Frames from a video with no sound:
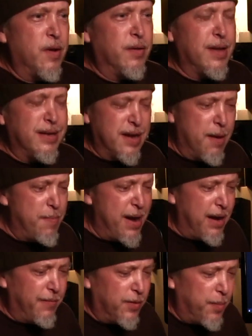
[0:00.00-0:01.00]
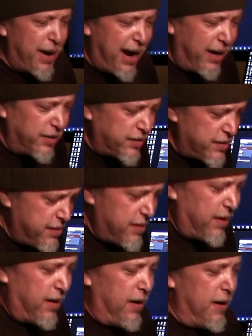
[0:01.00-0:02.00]
that's not bad for a patch.
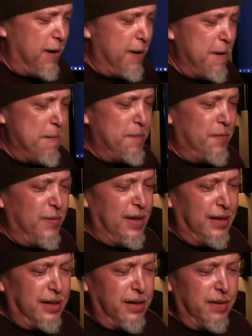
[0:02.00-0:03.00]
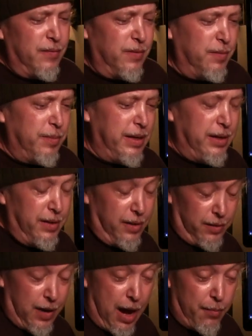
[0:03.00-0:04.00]
It can be
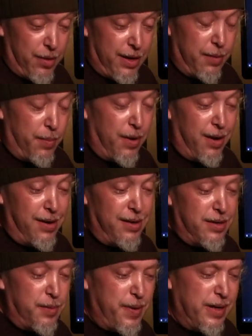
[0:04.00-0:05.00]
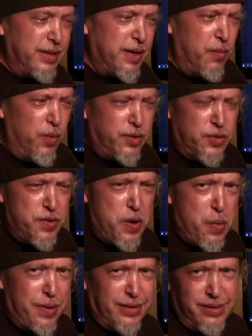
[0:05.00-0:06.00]
elaborated upon. It depends on what you're
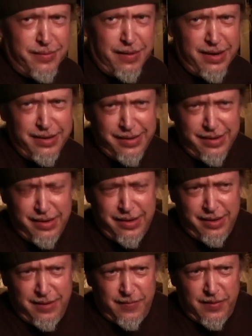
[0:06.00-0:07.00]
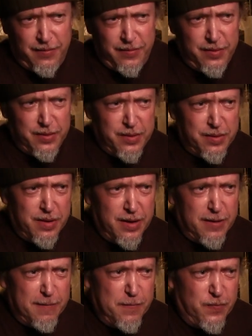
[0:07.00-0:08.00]
doing, right? If
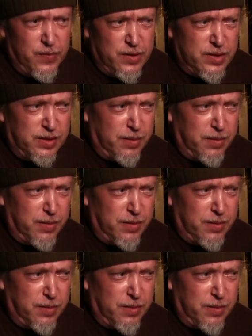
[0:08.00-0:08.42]
you're just